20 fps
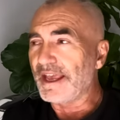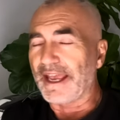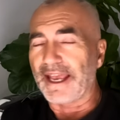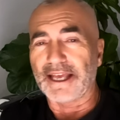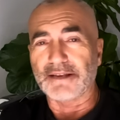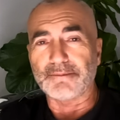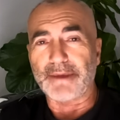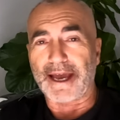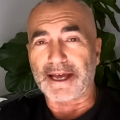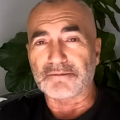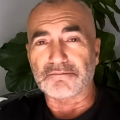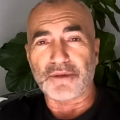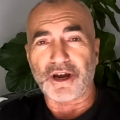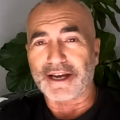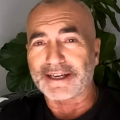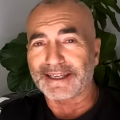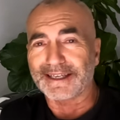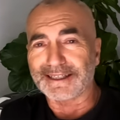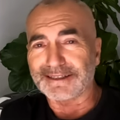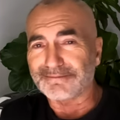And mountain
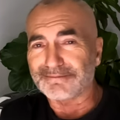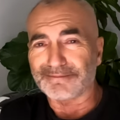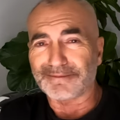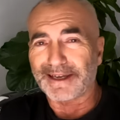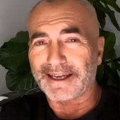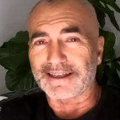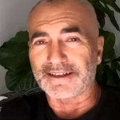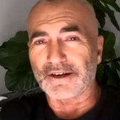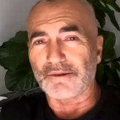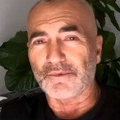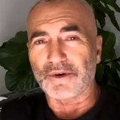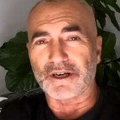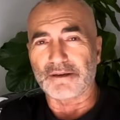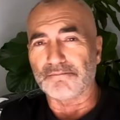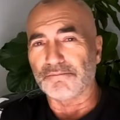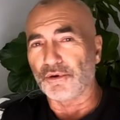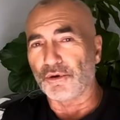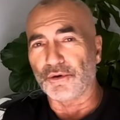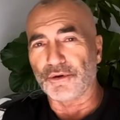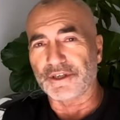biking, mate, I'm
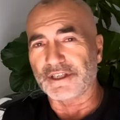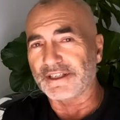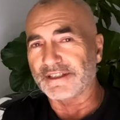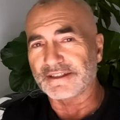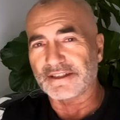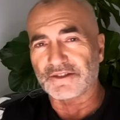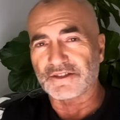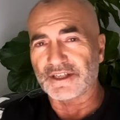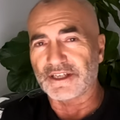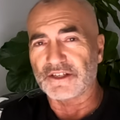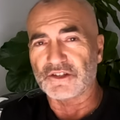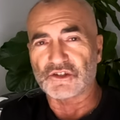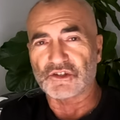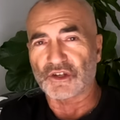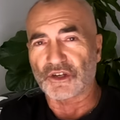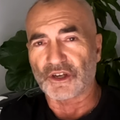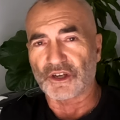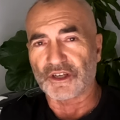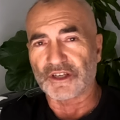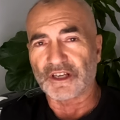wearing boardies, a
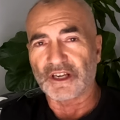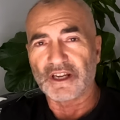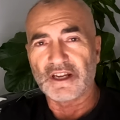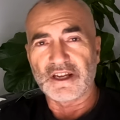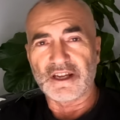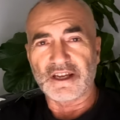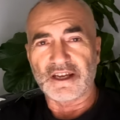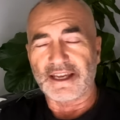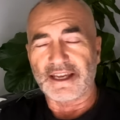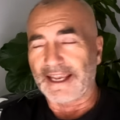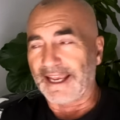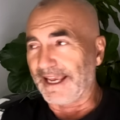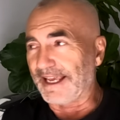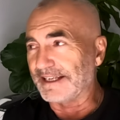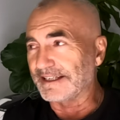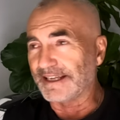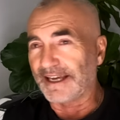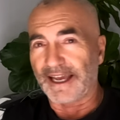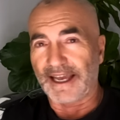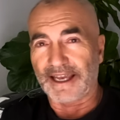t-shirt,
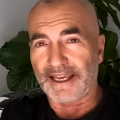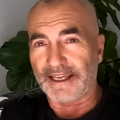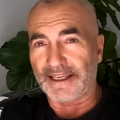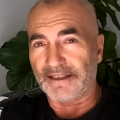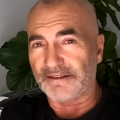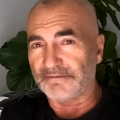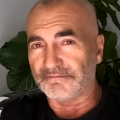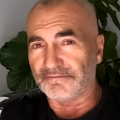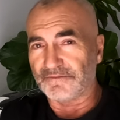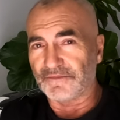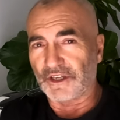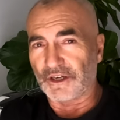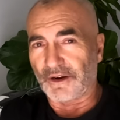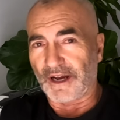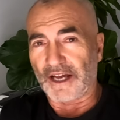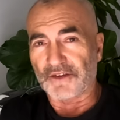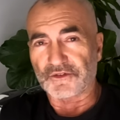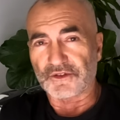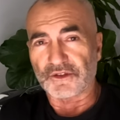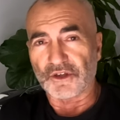and a, you know,
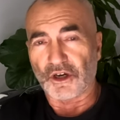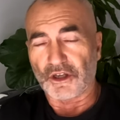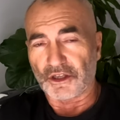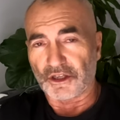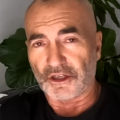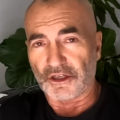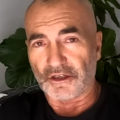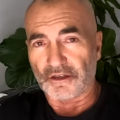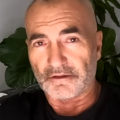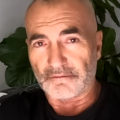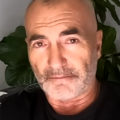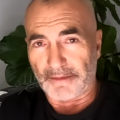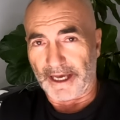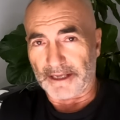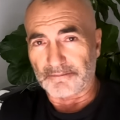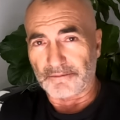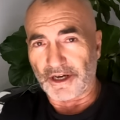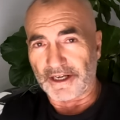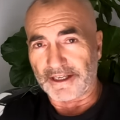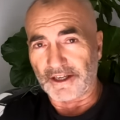$100
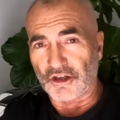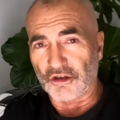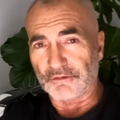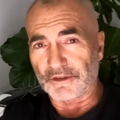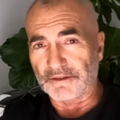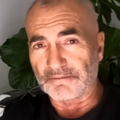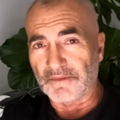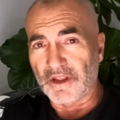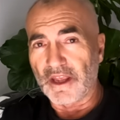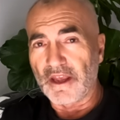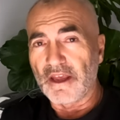mountain bike helmet.